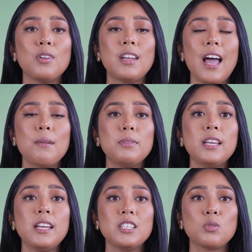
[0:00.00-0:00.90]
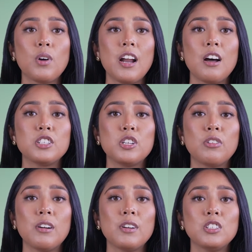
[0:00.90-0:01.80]
Gambling is one option
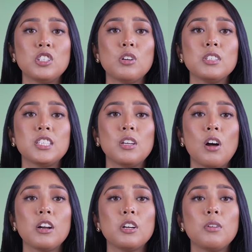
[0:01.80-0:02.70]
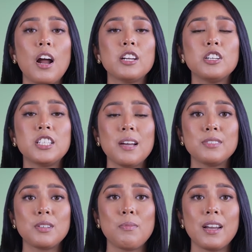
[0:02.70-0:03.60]
criminals use to launder larger
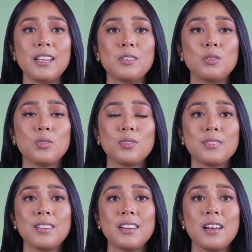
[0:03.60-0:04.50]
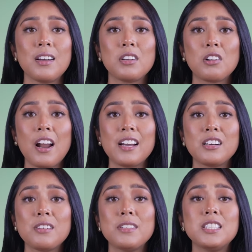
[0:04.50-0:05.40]
sums of money. Craig
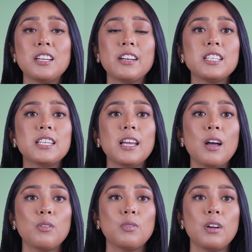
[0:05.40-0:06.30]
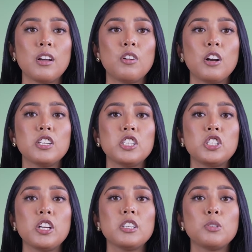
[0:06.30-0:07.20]
could visit a casino, purchase
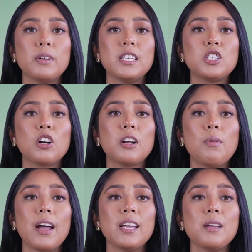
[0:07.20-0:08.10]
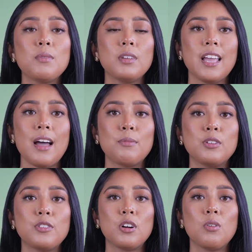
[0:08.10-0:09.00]
chips with his dirty money, gamble
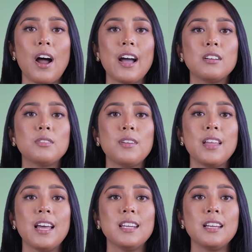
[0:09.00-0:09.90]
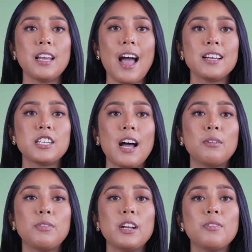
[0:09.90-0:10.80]
a while, and then cash
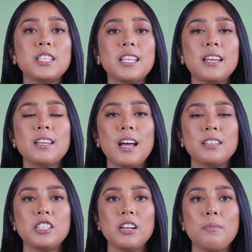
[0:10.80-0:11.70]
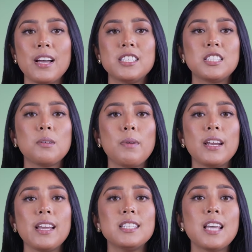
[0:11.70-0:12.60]
out with a receipt that legitimizes the
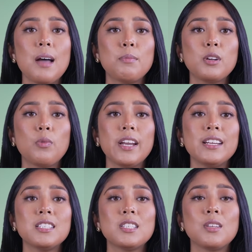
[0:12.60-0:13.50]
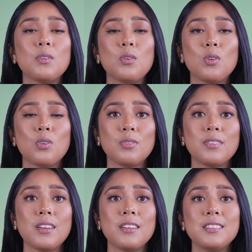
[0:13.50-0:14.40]
money as gambling winnings.
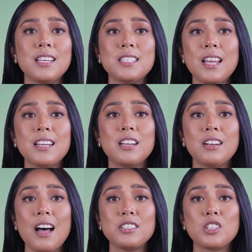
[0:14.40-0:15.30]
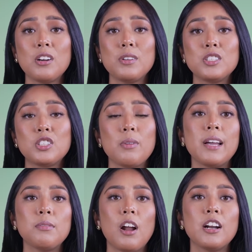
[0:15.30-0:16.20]
This method allows criminals to
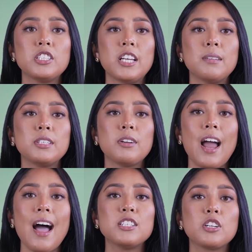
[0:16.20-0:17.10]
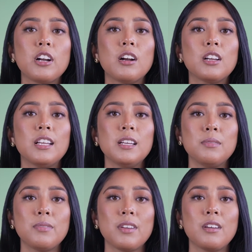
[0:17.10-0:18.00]
make large sums of cash appear
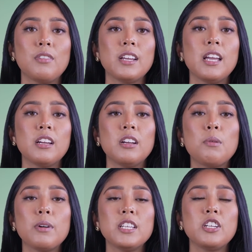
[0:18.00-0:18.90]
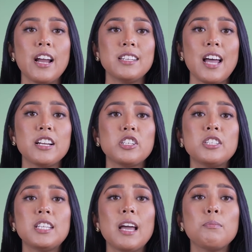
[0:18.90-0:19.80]
clean, particularly when the
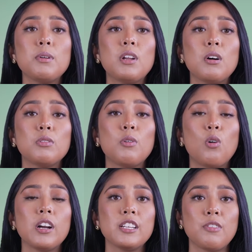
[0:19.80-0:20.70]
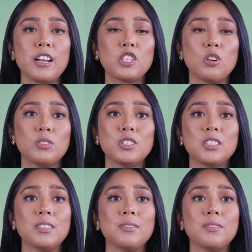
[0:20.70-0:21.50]
transactions stay below reporting thresholds.